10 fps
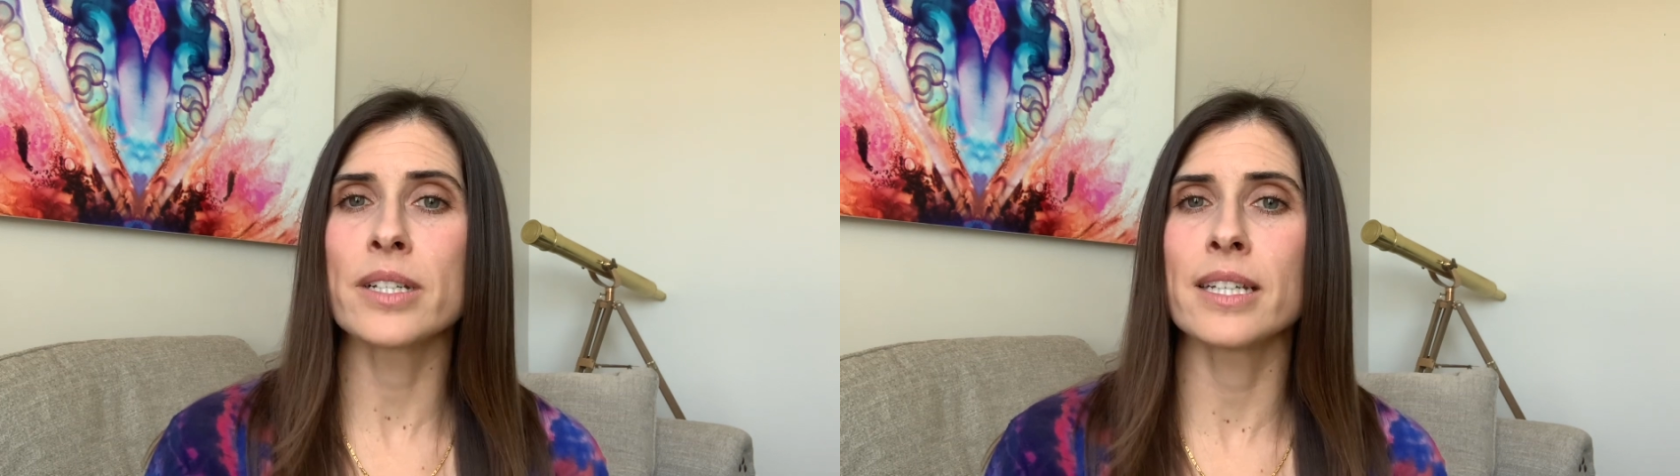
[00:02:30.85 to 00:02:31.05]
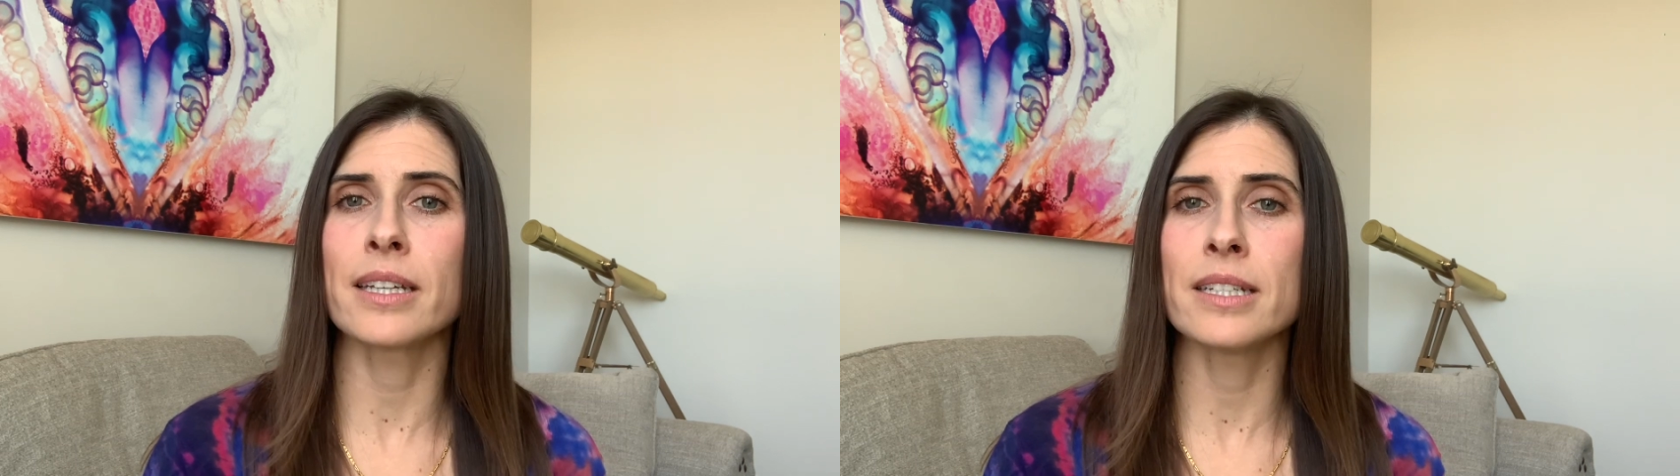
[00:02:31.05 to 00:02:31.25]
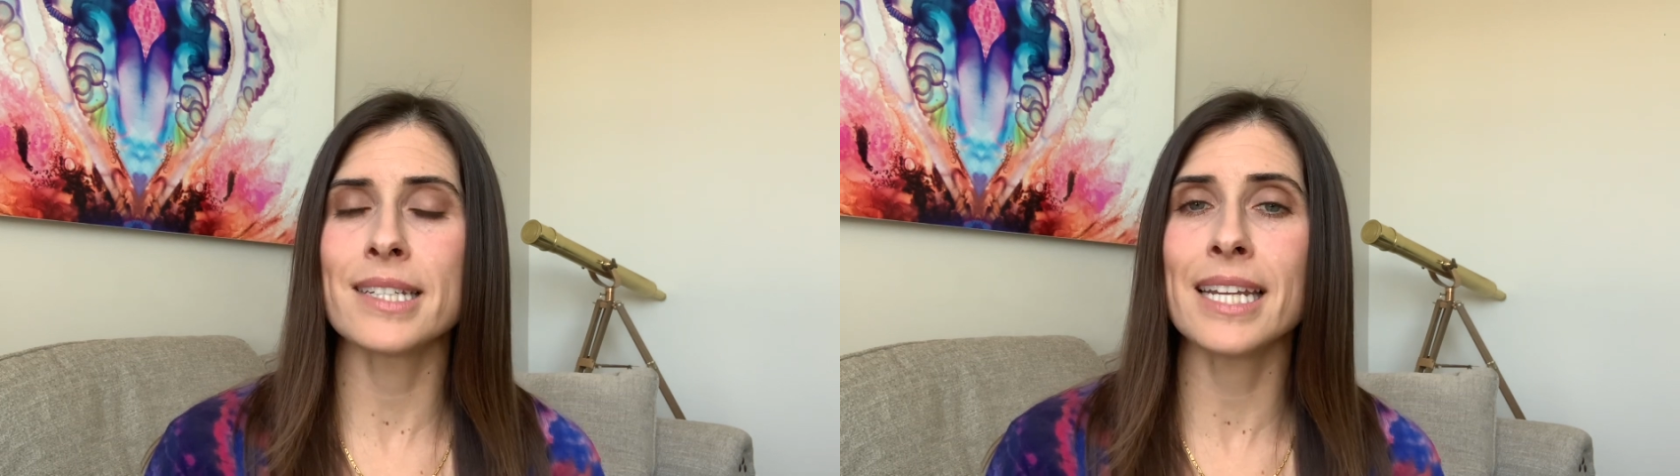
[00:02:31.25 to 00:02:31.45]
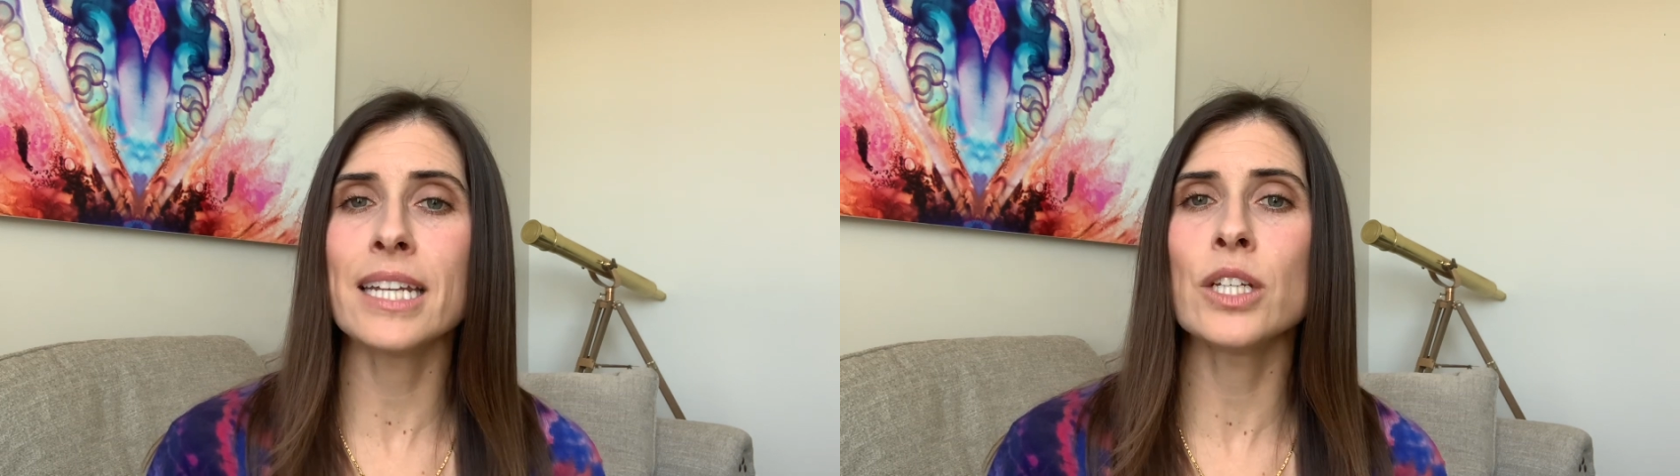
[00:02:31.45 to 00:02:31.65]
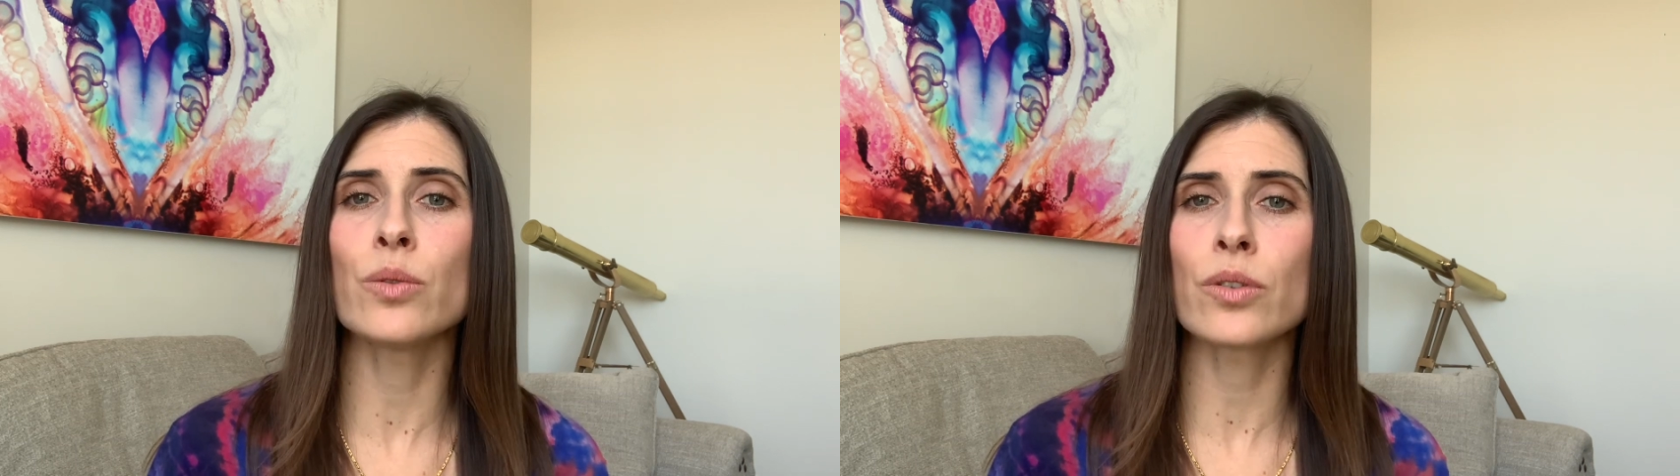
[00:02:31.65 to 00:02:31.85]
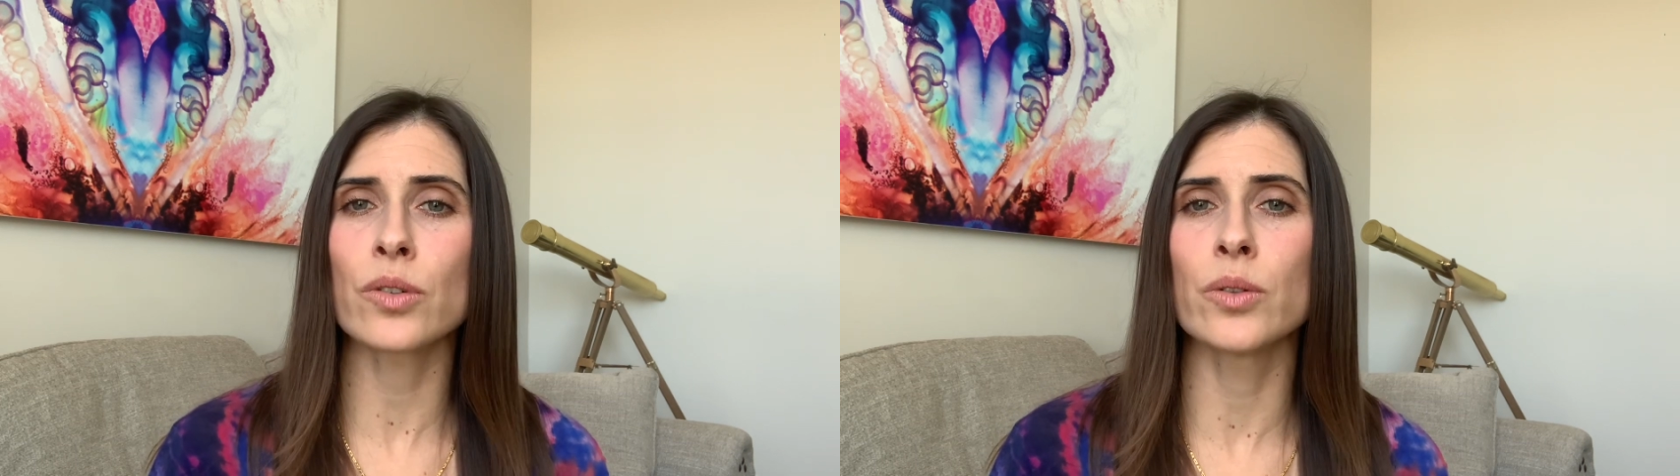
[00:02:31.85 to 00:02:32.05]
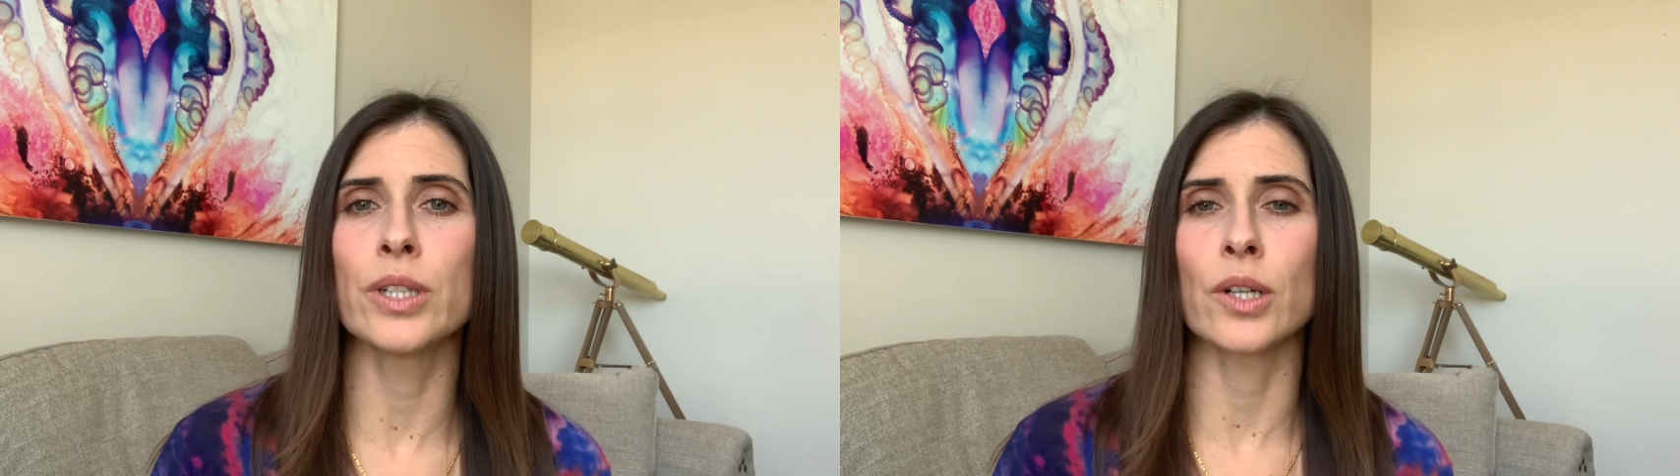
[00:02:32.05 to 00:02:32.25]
to continue through your